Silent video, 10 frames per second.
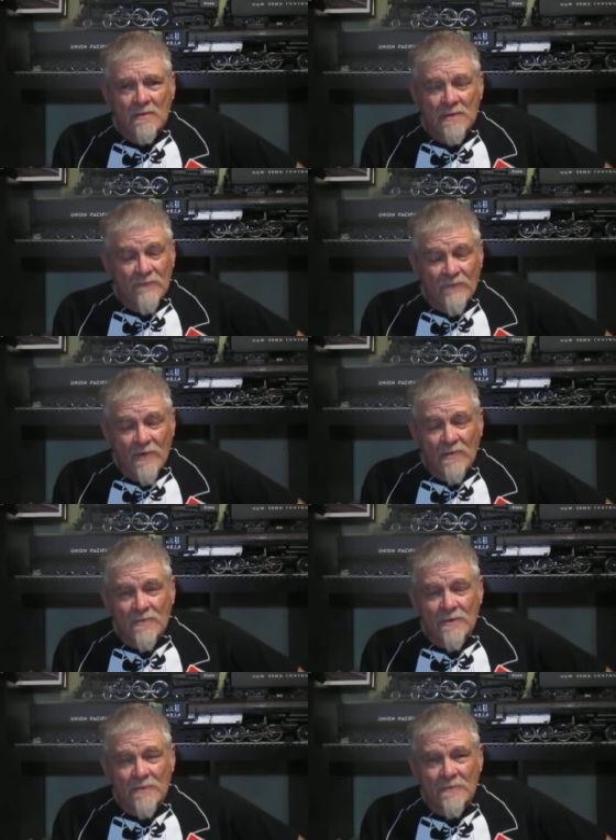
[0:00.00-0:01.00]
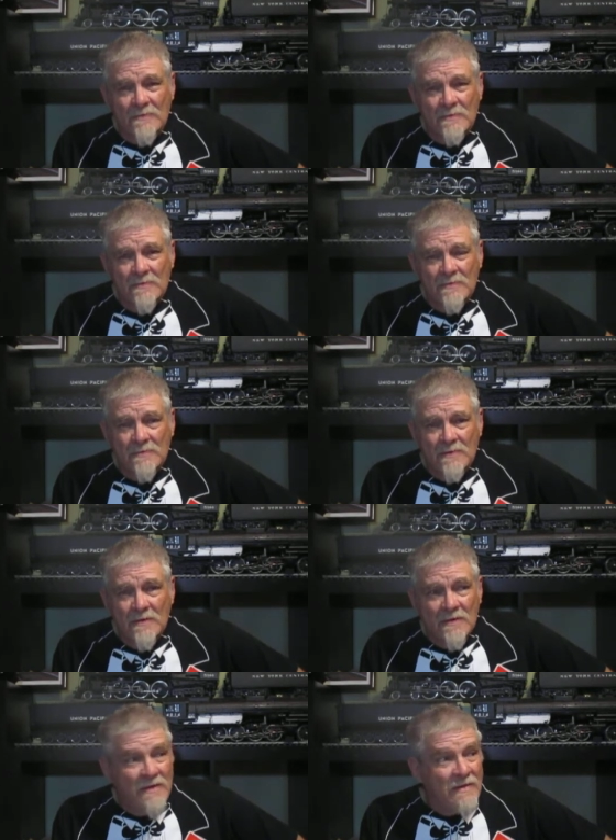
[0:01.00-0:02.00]
He followed him.
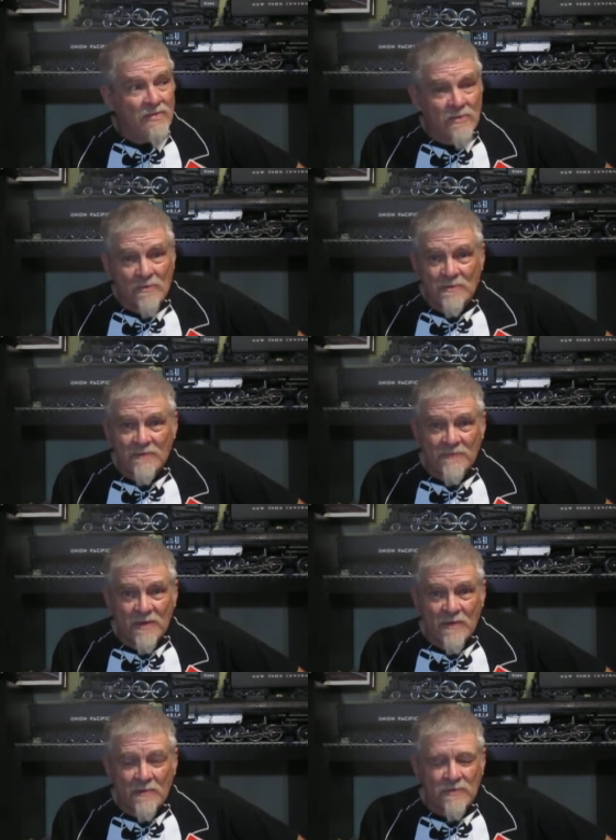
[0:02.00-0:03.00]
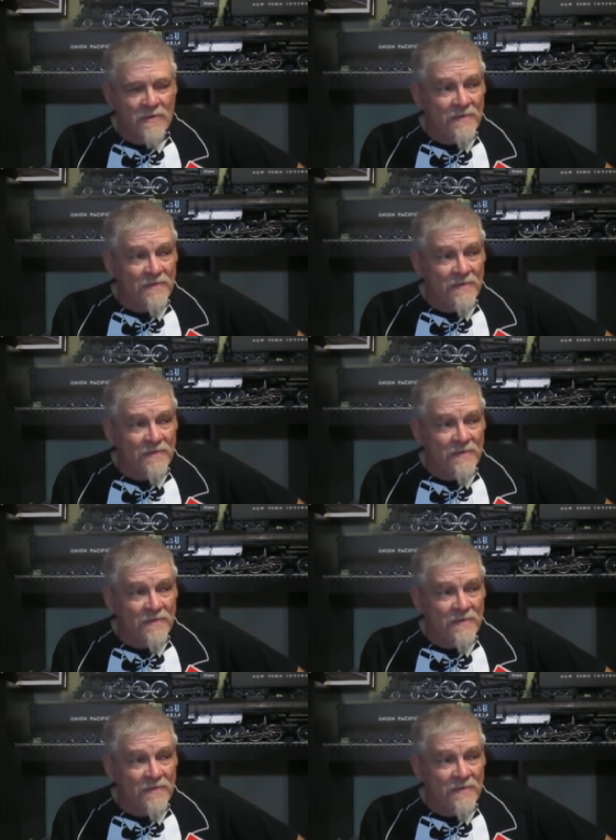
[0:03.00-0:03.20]
He learned his character.